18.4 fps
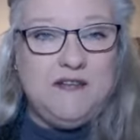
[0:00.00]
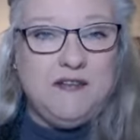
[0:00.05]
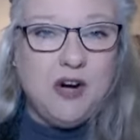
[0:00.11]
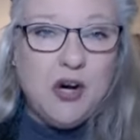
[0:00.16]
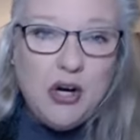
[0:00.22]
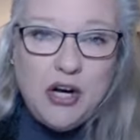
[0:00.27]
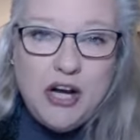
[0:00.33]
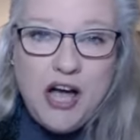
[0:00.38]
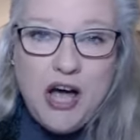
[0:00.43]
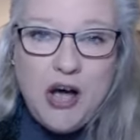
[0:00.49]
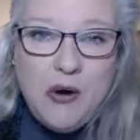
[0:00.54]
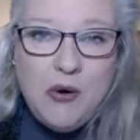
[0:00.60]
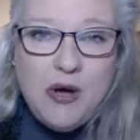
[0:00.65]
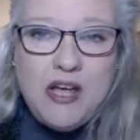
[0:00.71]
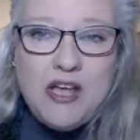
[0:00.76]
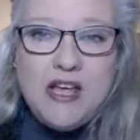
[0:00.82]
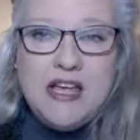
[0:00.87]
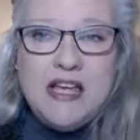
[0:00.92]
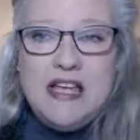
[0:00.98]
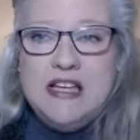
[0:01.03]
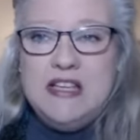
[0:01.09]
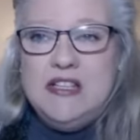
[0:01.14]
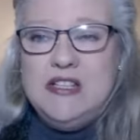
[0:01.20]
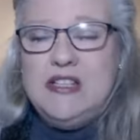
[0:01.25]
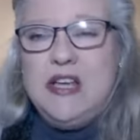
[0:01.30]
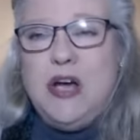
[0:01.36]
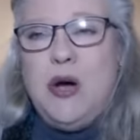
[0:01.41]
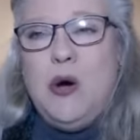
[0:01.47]
Virgo.
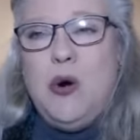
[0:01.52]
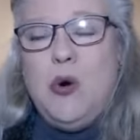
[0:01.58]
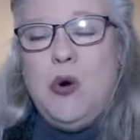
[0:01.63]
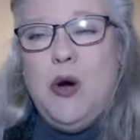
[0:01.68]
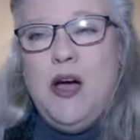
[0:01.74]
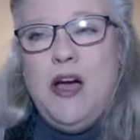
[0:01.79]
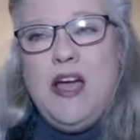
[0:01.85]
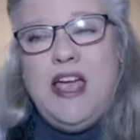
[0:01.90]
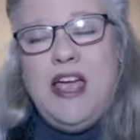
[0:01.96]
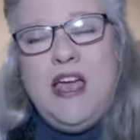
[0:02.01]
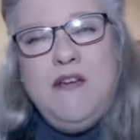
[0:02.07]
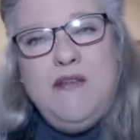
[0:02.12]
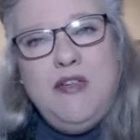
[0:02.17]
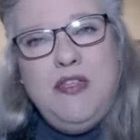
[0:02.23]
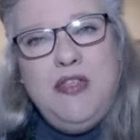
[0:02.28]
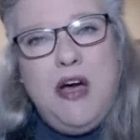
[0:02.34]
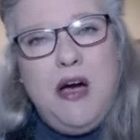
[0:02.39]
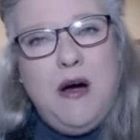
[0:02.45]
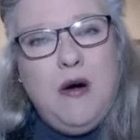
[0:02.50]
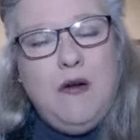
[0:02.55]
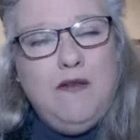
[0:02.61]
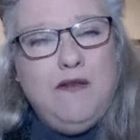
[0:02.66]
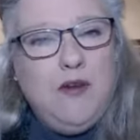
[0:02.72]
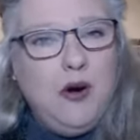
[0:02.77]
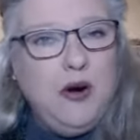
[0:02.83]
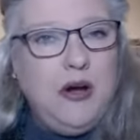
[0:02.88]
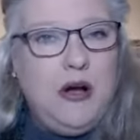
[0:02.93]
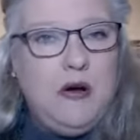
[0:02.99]
So even though
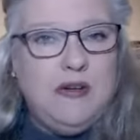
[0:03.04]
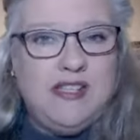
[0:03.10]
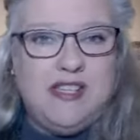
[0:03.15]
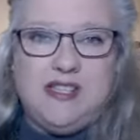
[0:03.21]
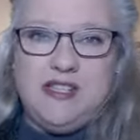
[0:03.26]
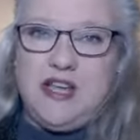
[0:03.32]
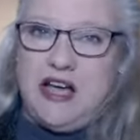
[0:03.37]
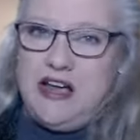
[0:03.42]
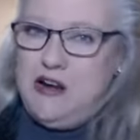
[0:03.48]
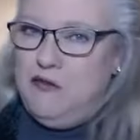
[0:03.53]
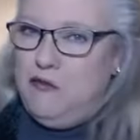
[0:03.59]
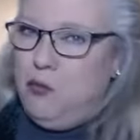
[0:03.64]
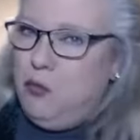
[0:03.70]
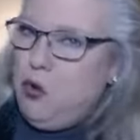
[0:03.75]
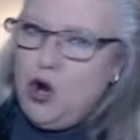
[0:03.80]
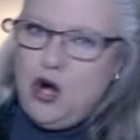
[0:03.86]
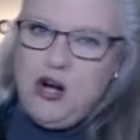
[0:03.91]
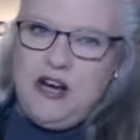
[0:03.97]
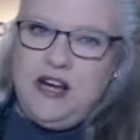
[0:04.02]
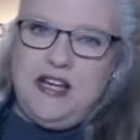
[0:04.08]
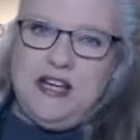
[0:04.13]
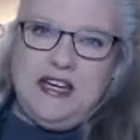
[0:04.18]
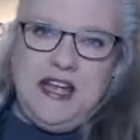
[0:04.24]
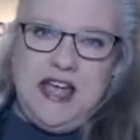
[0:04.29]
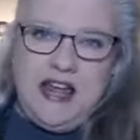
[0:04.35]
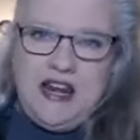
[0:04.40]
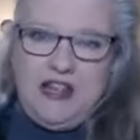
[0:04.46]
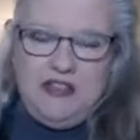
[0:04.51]
Virgo is a sign of work
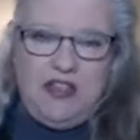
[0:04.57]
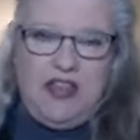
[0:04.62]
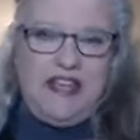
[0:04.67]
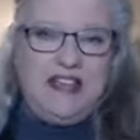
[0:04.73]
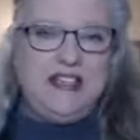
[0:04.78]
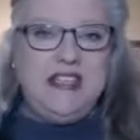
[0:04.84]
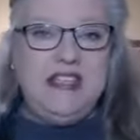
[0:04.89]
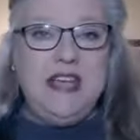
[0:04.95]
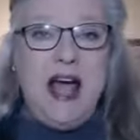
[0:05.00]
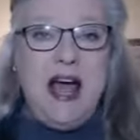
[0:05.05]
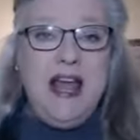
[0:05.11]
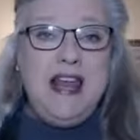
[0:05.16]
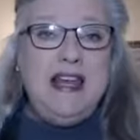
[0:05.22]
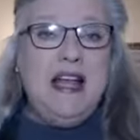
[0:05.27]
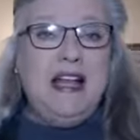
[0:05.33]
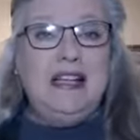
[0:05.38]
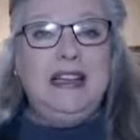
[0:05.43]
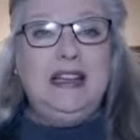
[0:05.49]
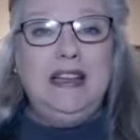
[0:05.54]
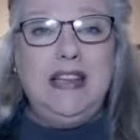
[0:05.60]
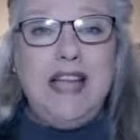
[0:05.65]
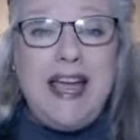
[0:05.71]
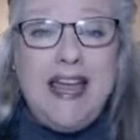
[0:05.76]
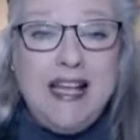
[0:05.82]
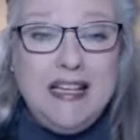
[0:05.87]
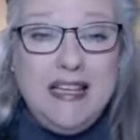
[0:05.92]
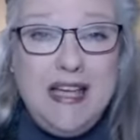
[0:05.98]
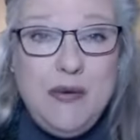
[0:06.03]
and getting things done,
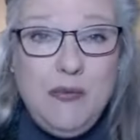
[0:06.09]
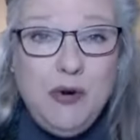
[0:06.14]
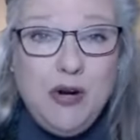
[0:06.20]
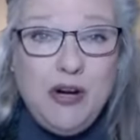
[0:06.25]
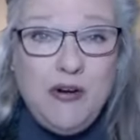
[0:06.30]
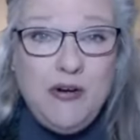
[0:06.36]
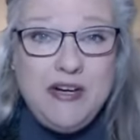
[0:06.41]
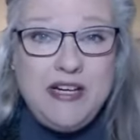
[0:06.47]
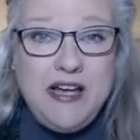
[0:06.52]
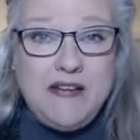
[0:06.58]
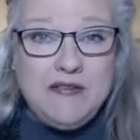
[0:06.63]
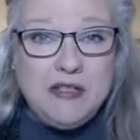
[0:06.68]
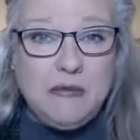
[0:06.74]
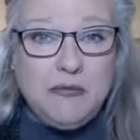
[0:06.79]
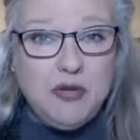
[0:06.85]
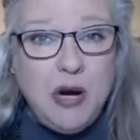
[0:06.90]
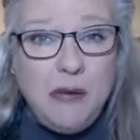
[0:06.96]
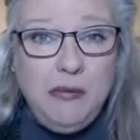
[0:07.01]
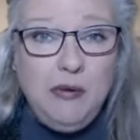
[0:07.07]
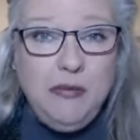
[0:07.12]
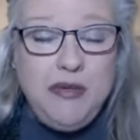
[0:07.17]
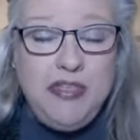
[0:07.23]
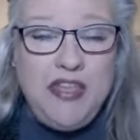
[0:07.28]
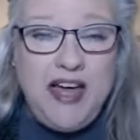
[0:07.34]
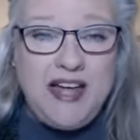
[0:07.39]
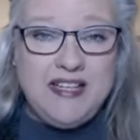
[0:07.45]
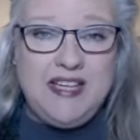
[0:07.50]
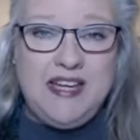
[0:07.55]
likely we're going to have some trouble with
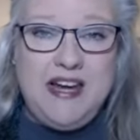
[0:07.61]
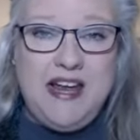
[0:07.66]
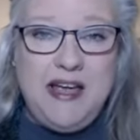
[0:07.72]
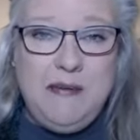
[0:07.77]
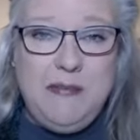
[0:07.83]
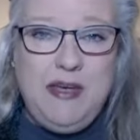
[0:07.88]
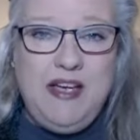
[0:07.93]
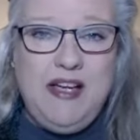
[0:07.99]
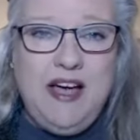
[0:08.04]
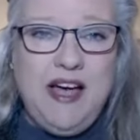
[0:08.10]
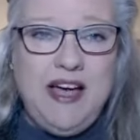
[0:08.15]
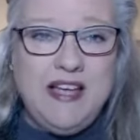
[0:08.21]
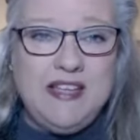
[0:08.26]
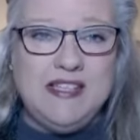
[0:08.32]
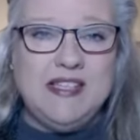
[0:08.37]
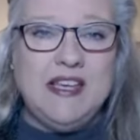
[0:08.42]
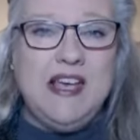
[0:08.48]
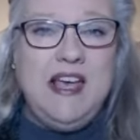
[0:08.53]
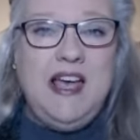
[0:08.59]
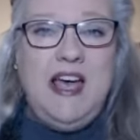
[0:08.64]
that today because,